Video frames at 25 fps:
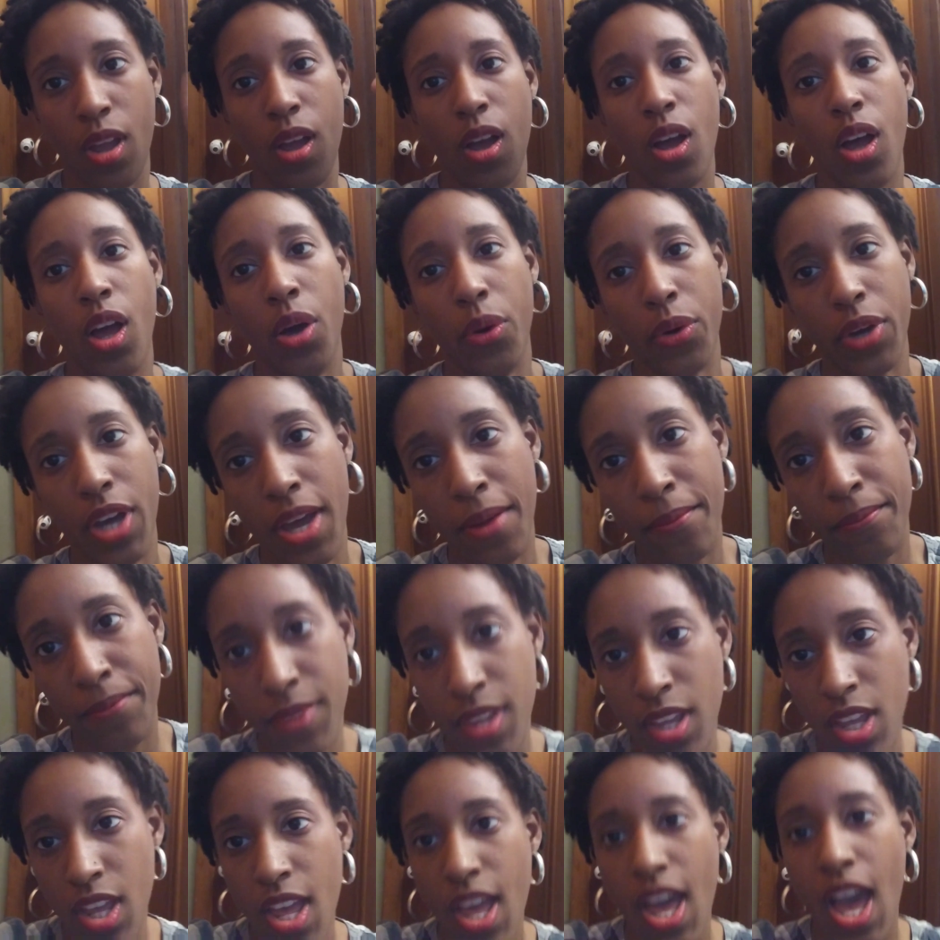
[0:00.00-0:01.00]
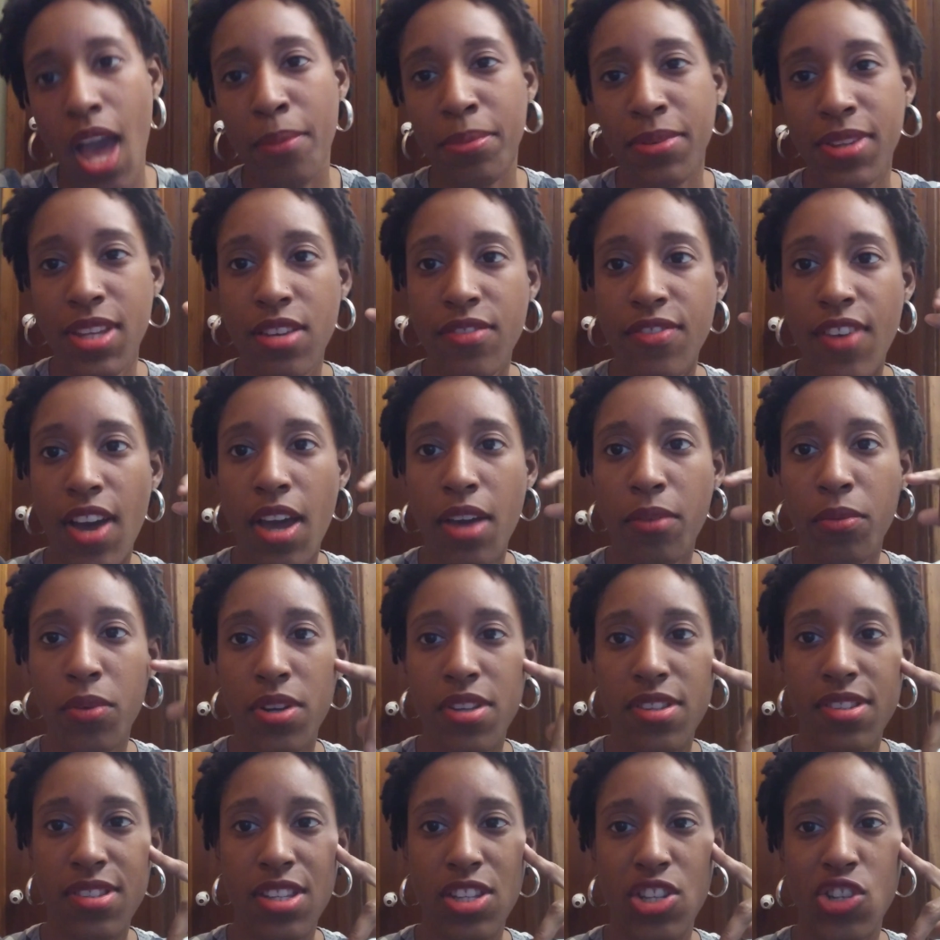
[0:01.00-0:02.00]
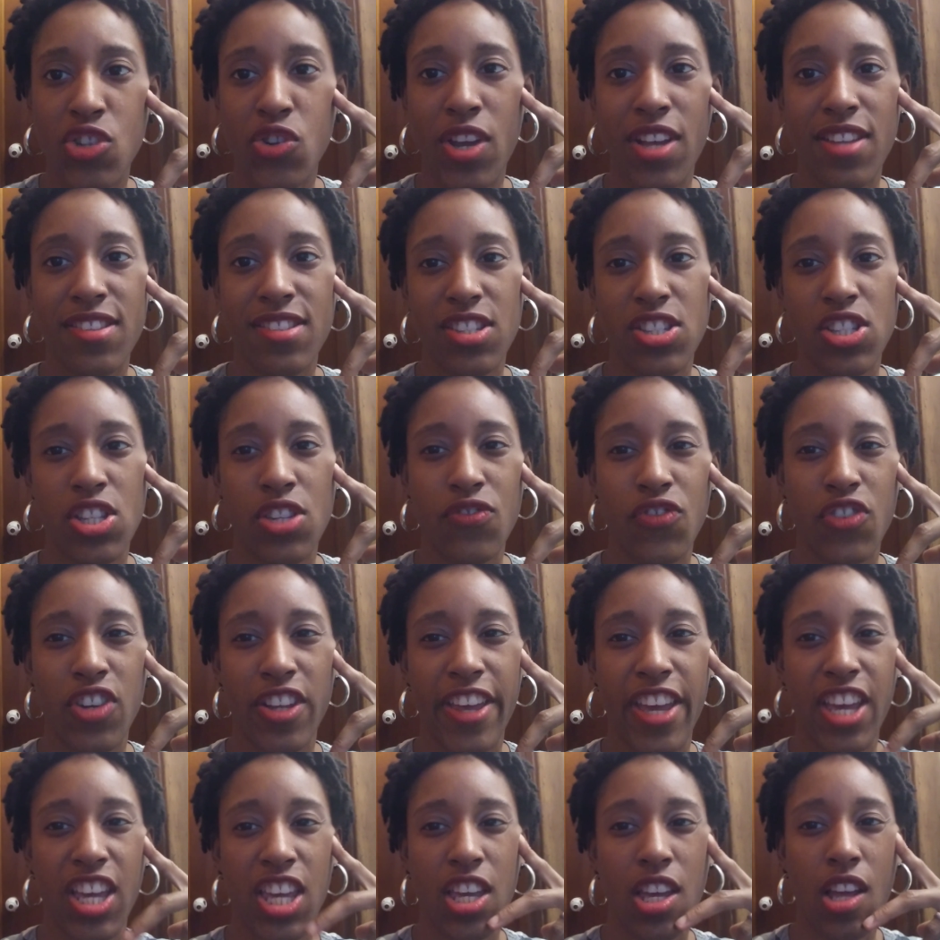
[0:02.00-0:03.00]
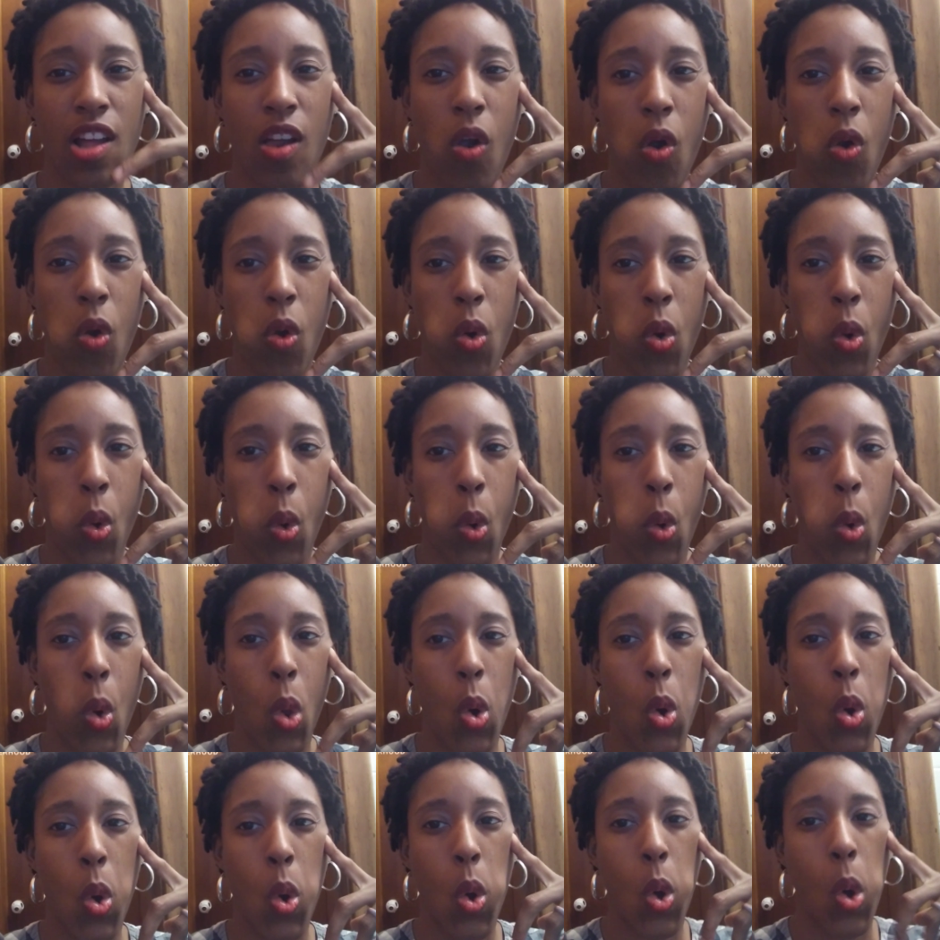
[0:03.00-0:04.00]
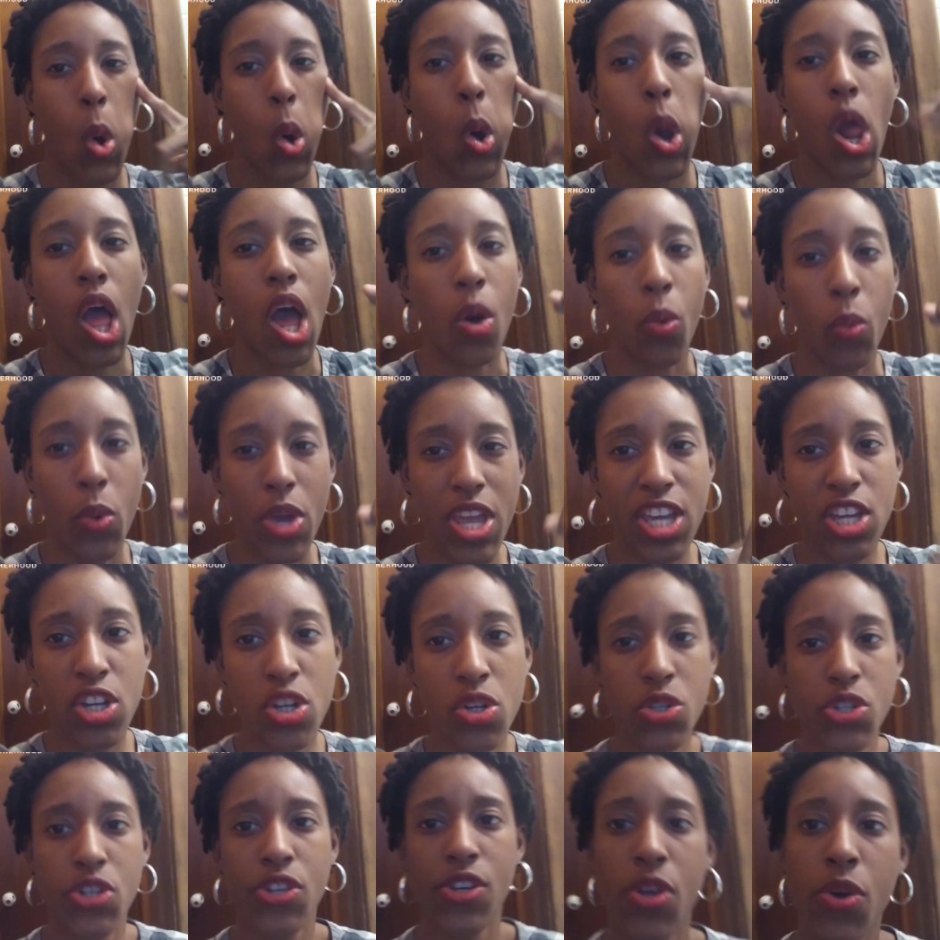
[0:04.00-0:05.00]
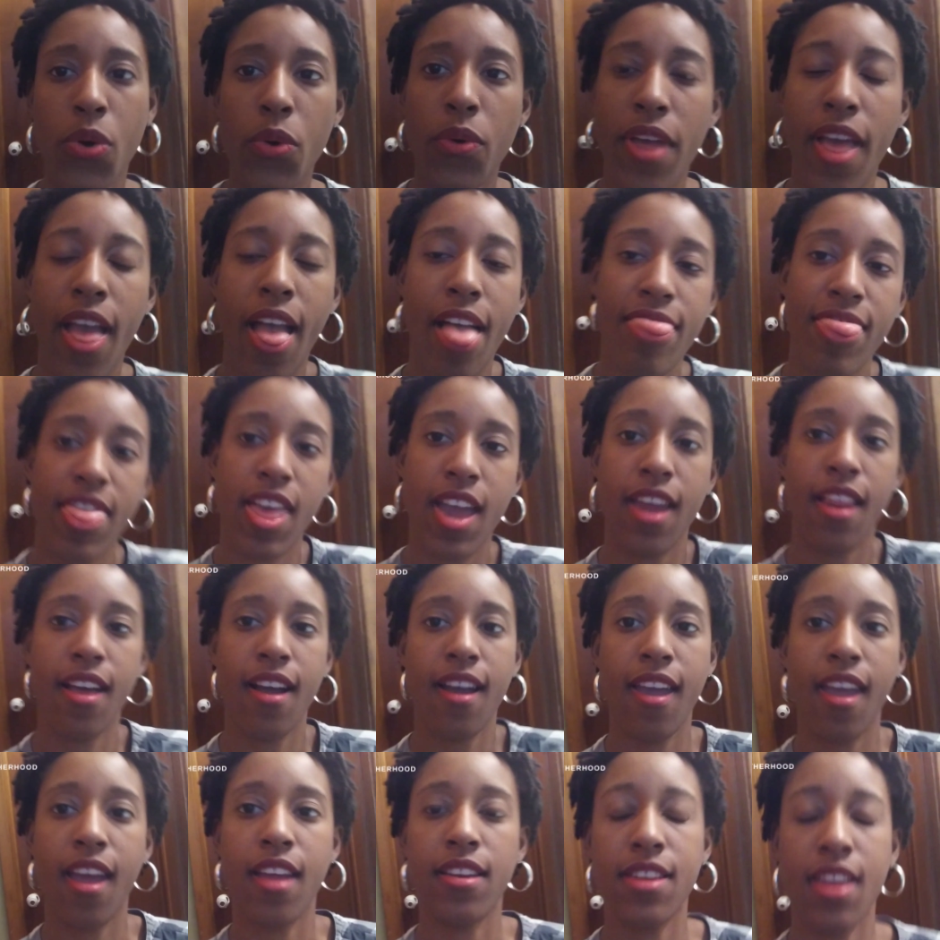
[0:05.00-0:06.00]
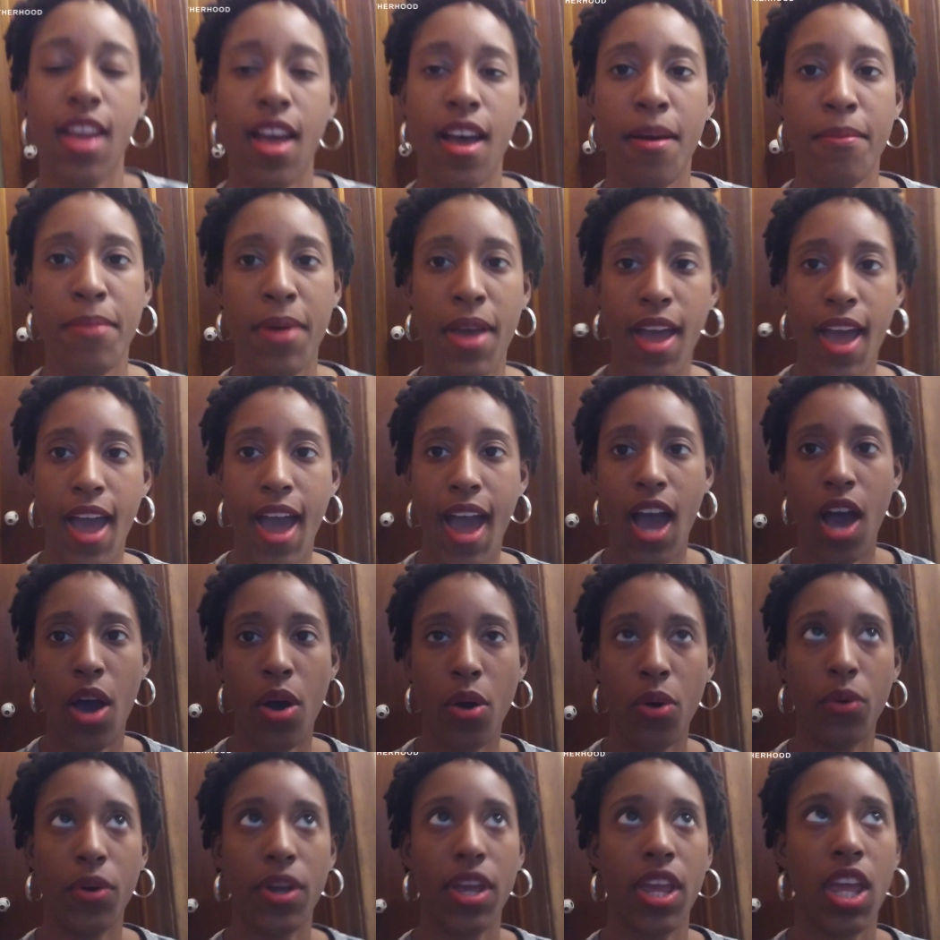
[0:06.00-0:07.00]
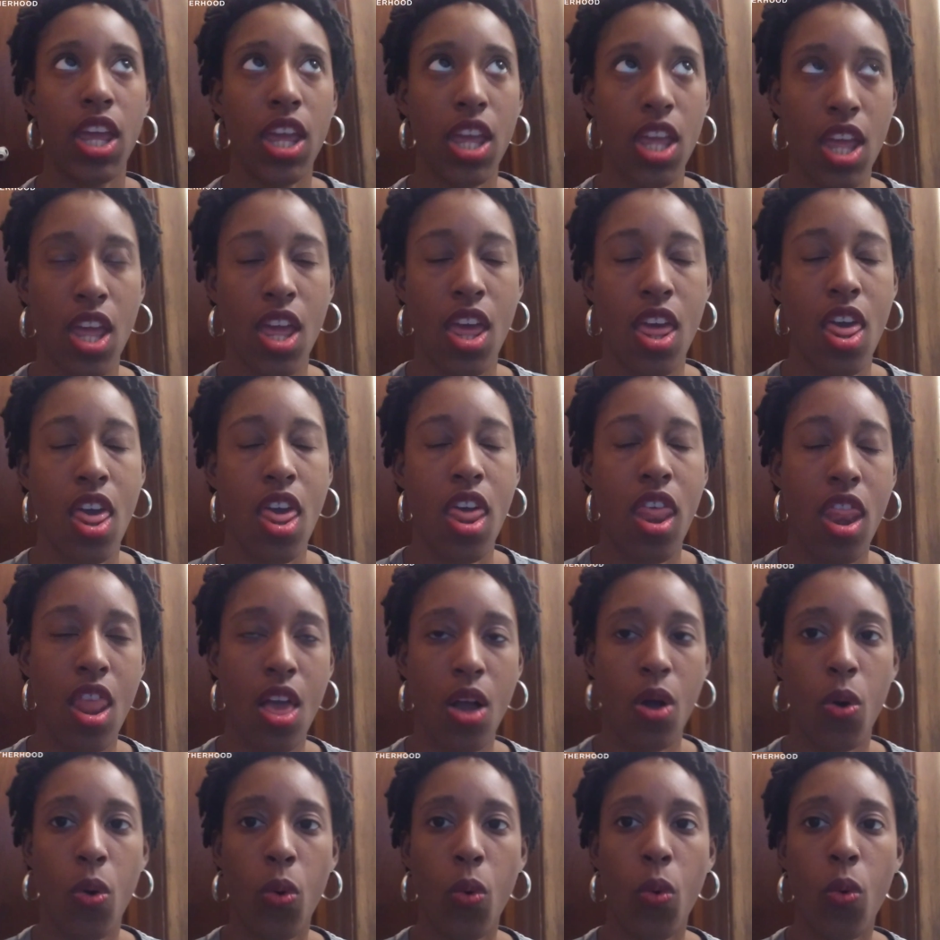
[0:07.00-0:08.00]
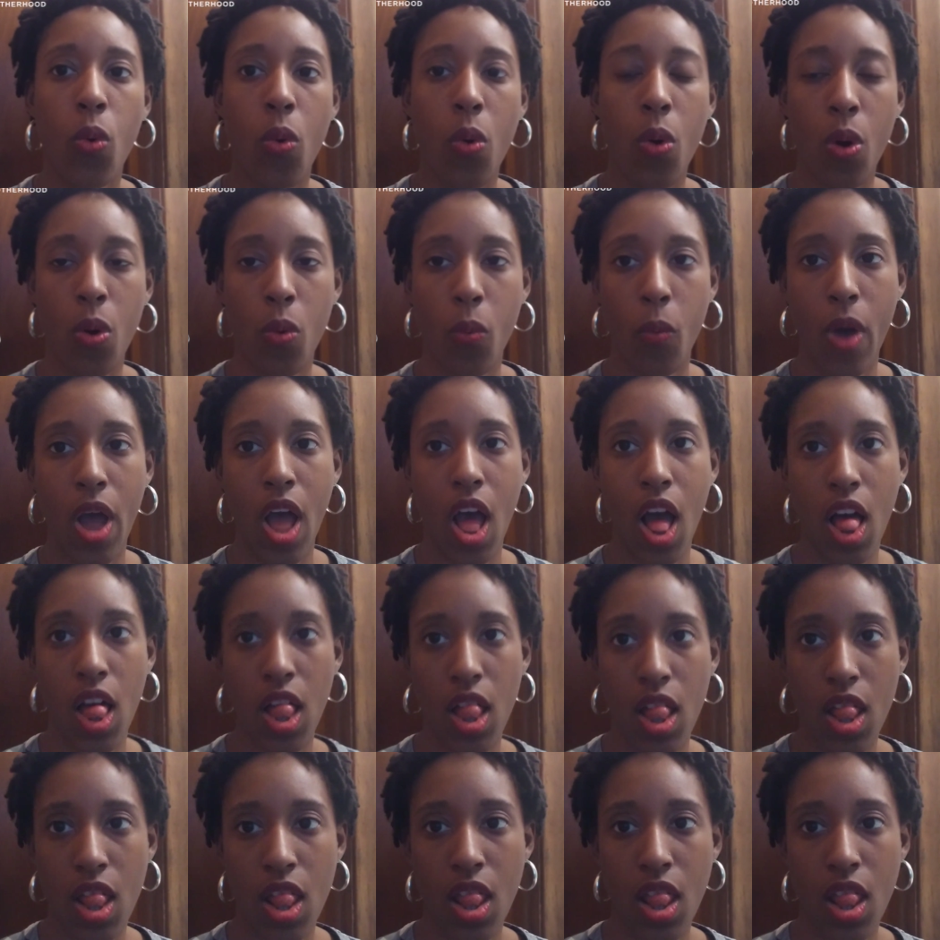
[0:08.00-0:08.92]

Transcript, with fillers: Okay. I believe I was in transition for like a week or two, and then I ended up out in Orwell.